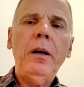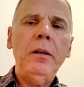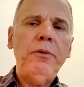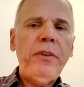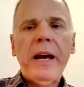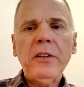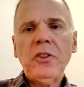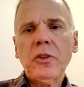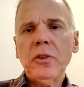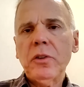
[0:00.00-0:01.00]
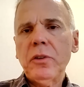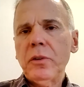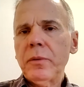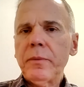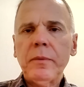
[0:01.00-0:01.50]

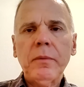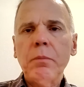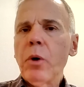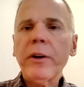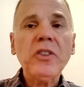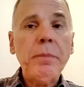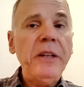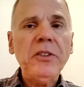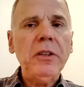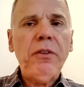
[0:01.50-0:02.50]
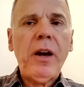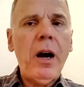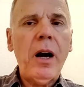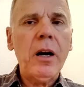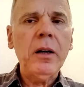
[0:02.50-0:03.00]
faster, more expensive
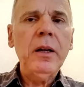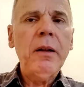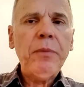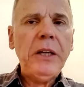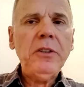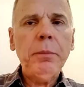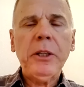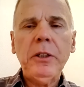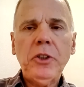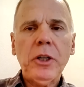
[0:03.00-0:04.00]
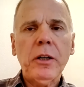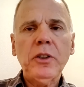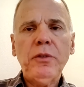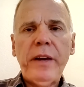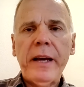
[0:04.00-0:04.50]
car, they typically charge
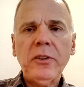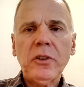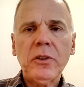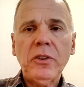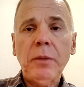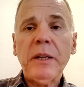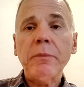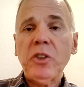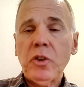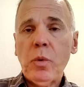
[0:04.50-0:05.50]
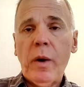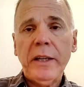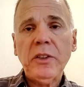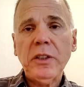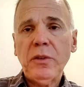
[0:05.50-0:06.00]
faster, sometimes
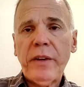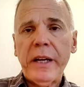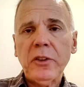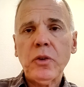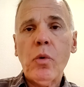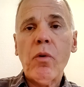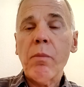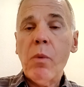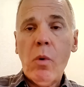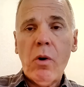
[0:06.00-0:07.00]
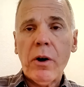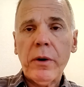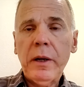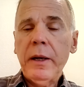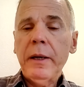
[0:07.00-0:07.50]
twice as fast or more.
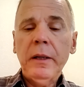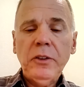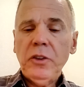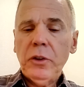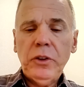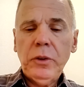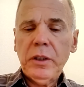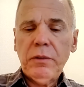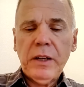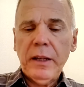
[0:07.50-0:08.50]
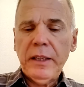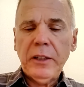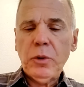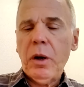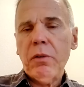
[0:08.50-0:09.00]
So you could have cut that
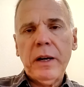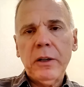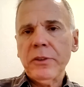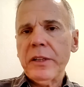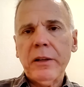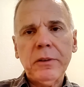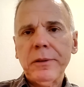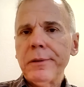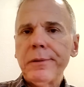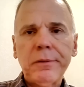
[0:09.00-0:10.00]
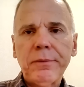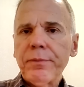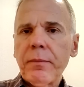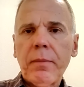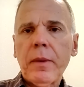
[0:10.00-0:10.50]
12 hours down to,
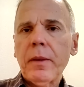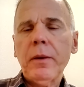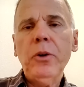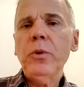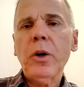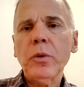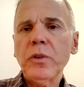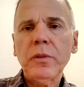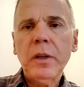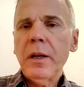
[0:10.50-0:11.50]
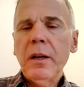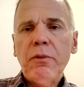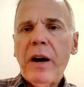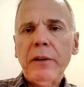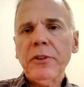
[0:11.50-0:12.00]
who knows,
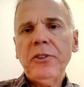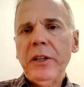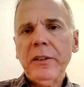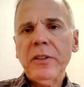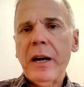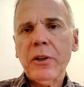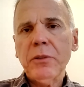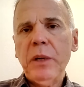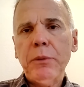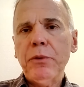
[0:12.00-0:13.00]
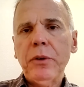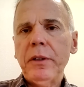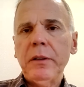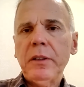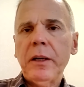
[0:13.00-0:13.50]
5 or 6 hours maybe for the
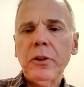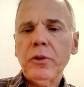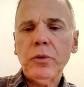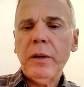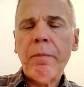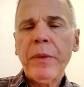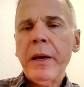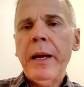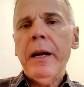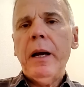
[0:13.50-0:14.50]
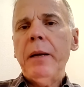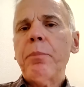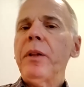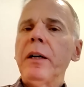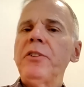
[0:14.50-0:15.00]
entire trip. And
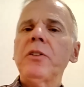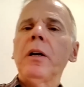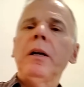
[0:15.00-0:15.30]
plus,